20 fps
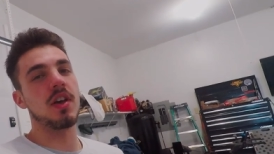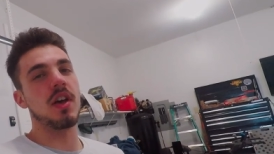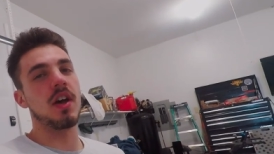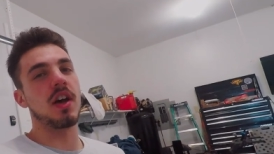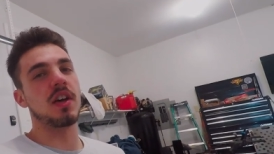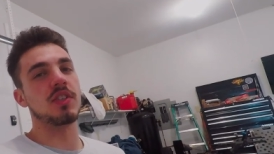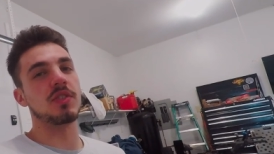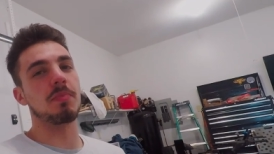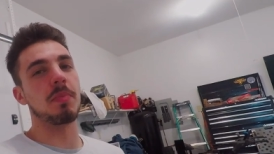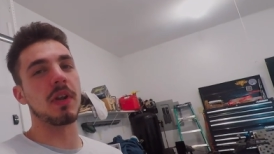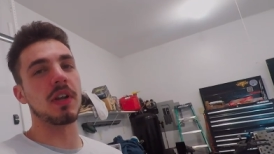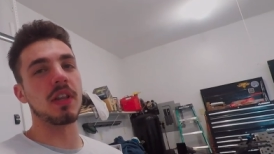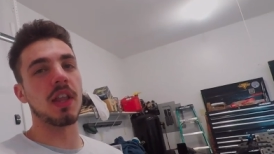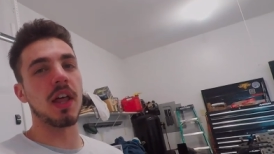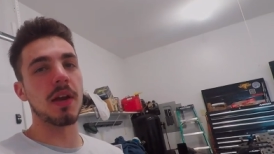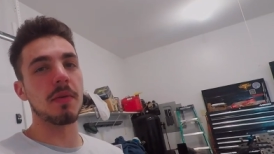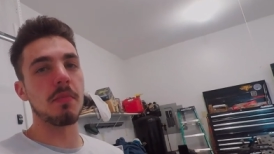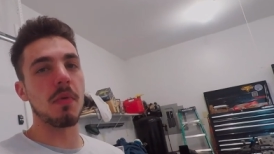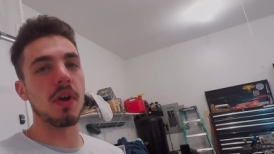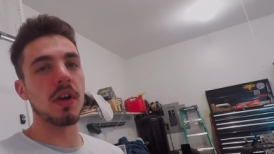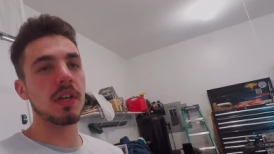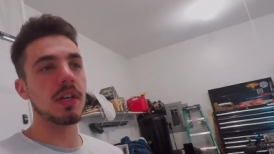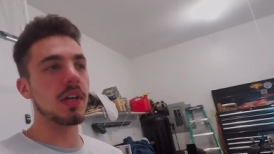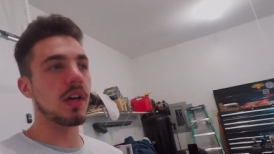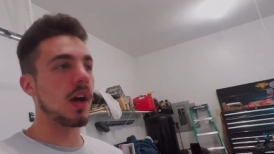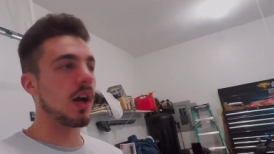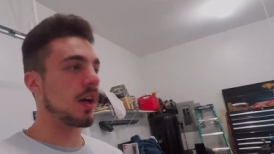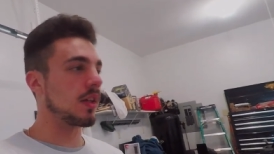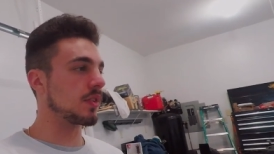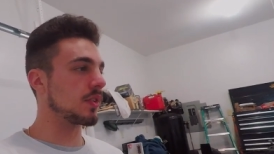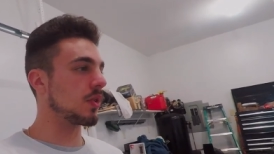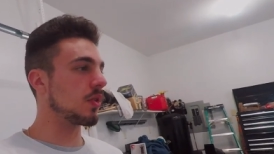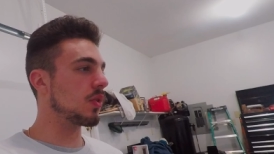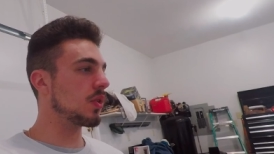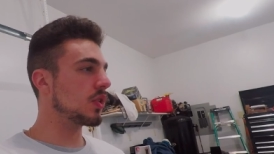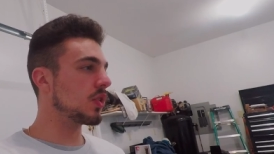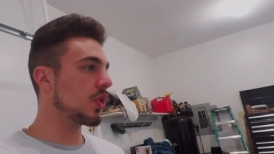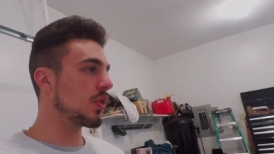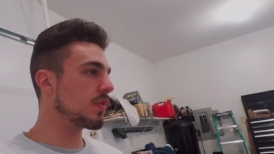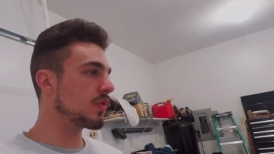i spent a lot of money on the
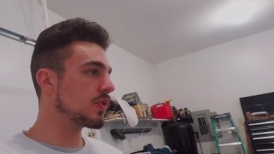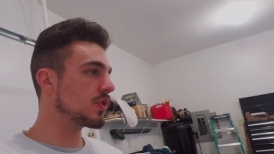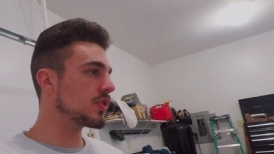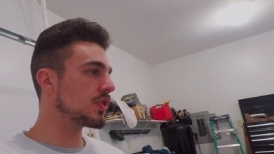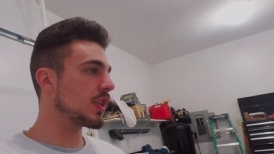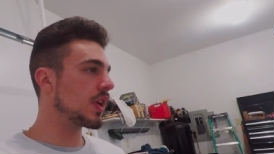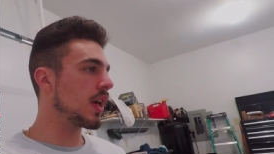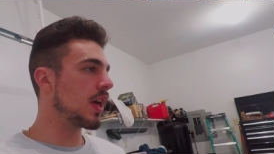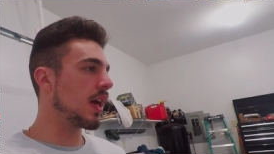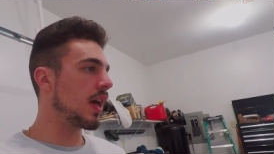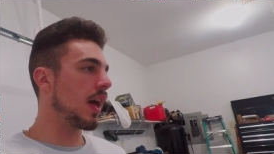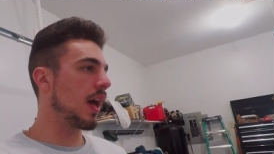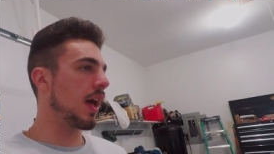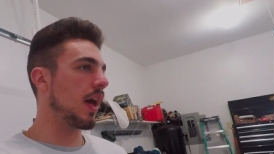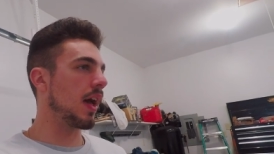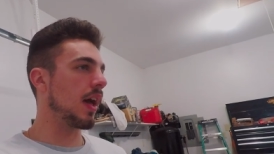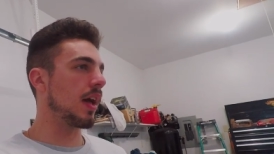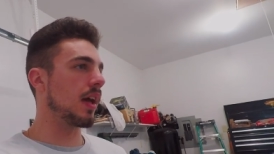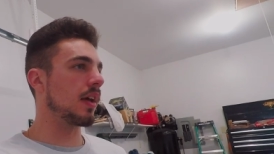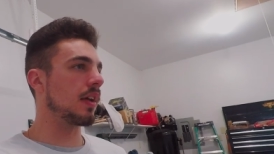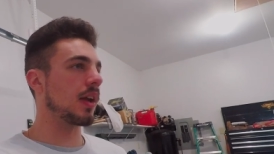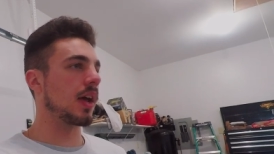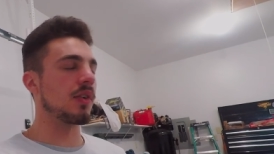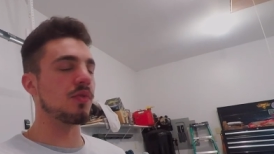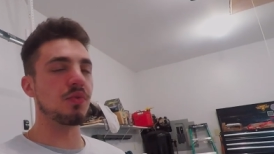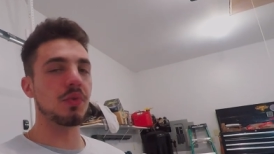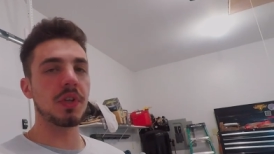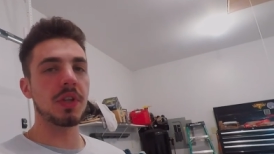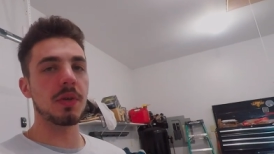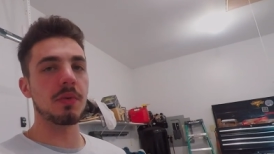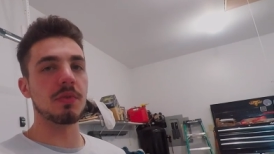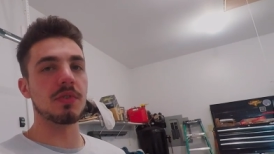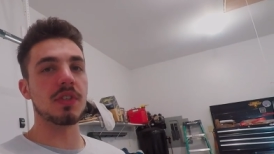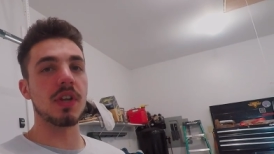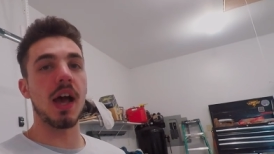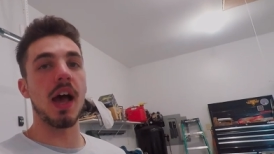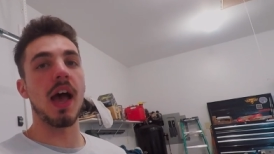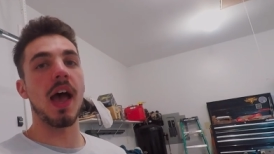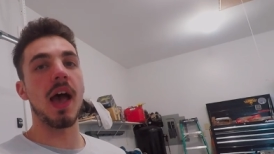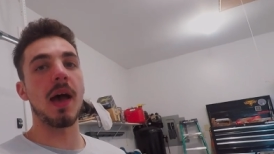coilovers and i really was
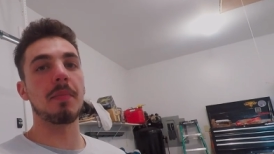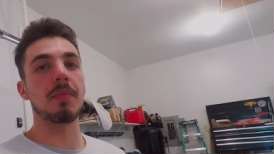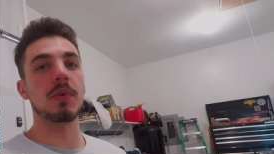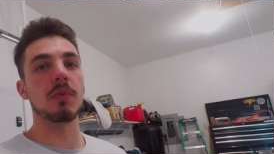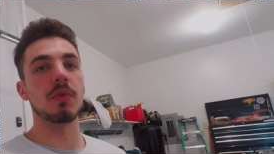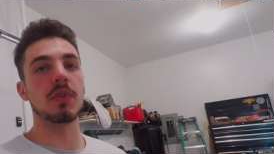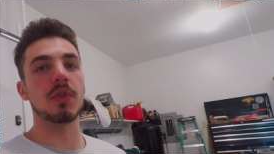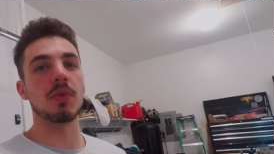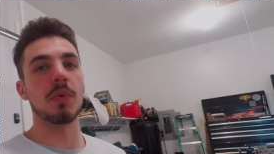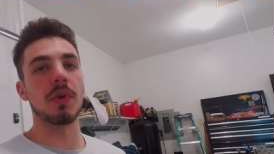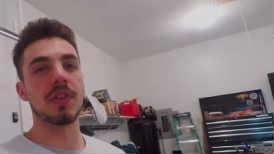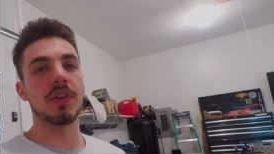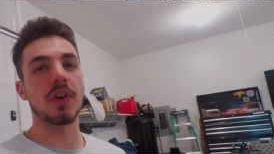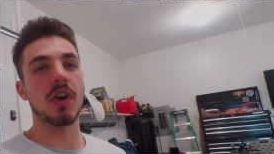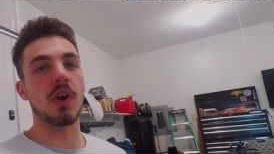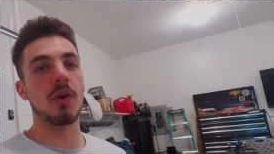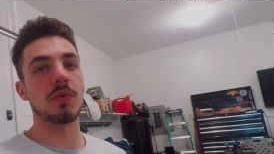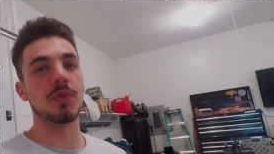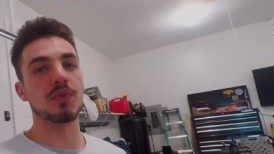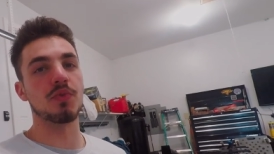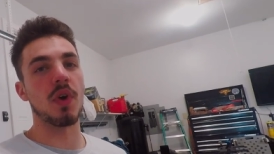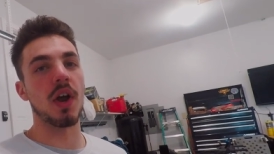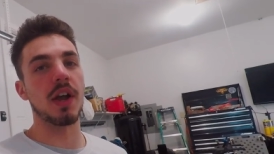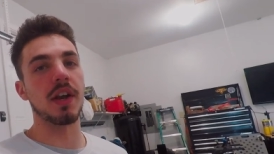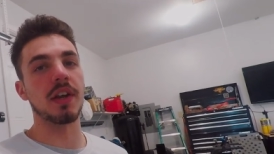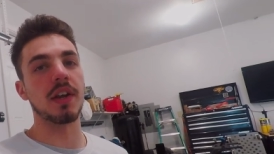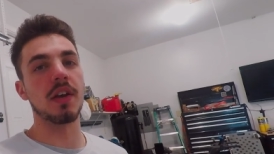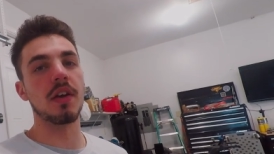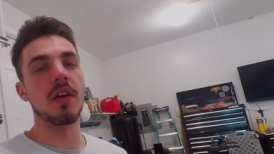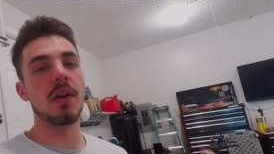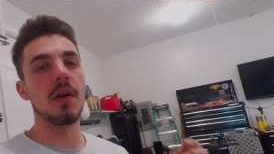not happy with the way the car was riding